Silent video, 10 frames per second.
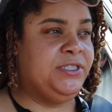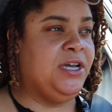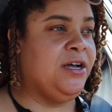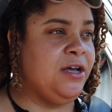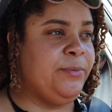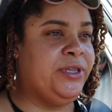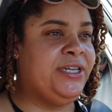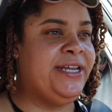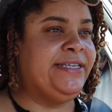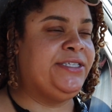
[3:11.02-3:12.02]
a couple
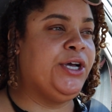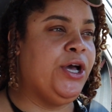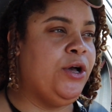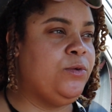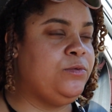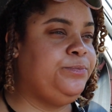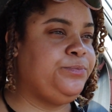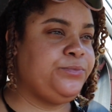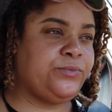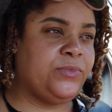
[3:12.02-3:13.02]
of days ago.
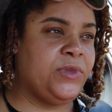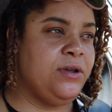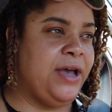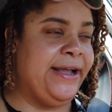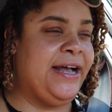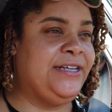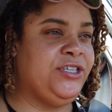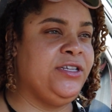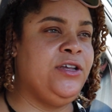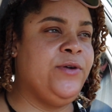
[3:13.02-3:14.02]
I got
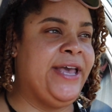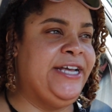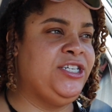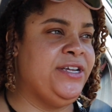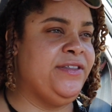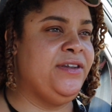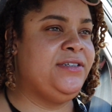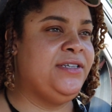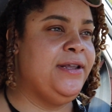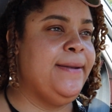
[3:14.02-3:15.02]
to the
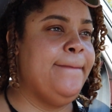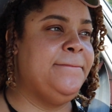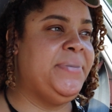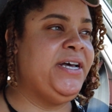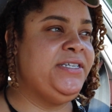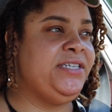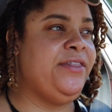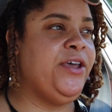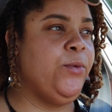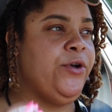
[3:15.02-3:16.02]
location, but
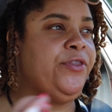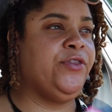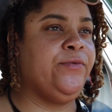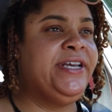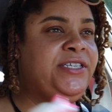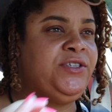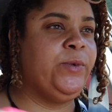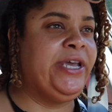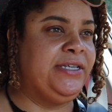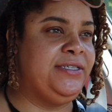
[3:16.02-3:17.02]
there were 3
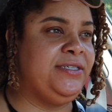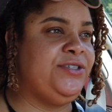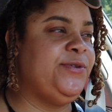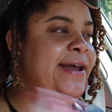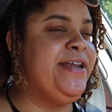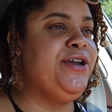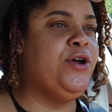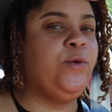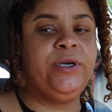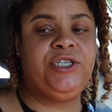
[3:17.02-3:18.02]
suites, so I didn't
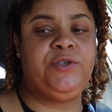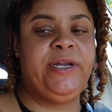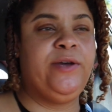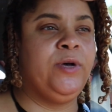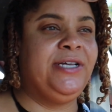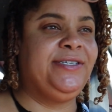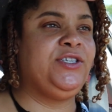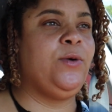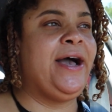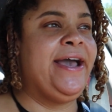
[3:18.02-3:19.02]
know which suite it was.
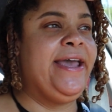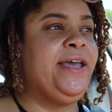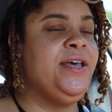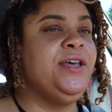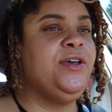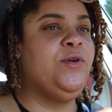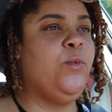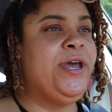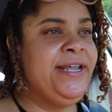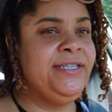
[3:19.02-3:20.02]
So I
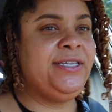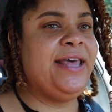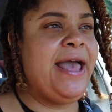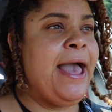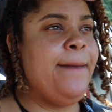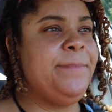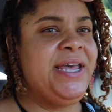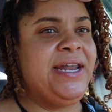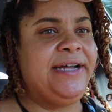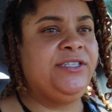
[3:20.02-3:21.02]
went into the app
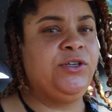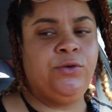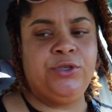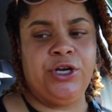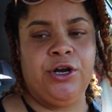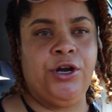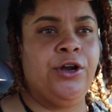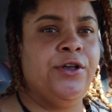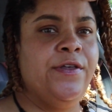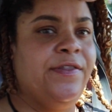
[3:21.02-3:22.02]
and I told
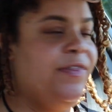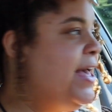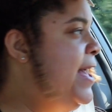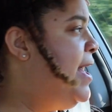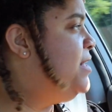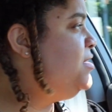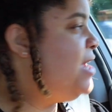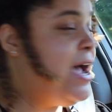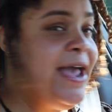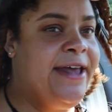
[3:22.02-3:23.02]
her that
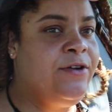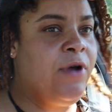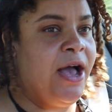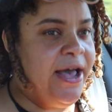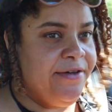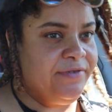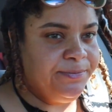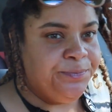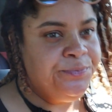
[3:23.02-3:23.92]
I had arrived.